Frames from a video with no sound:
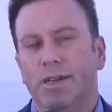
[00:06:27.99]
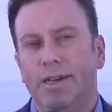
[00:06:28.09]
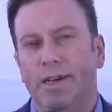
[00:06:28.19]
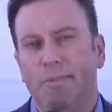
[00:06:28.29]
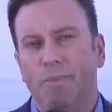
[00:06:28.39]

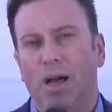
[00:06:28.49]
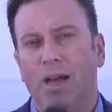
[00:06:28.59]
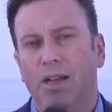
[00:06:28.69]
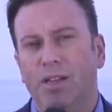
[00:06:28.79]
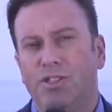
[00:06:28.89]
Um,
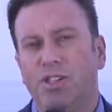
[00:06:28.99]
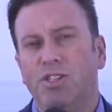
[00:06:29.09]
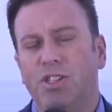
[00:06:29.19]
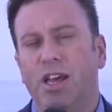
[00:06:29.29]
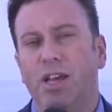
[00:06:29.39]
I,
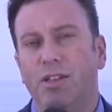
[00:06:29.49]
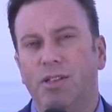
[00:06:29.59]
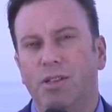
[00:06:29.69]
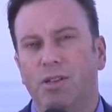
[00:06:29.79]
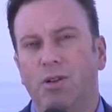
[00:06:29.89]
since
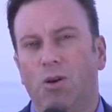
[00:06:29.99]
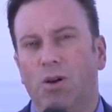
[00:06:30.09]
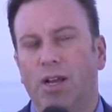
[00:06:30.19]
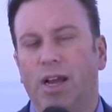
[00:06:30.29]
then, you know,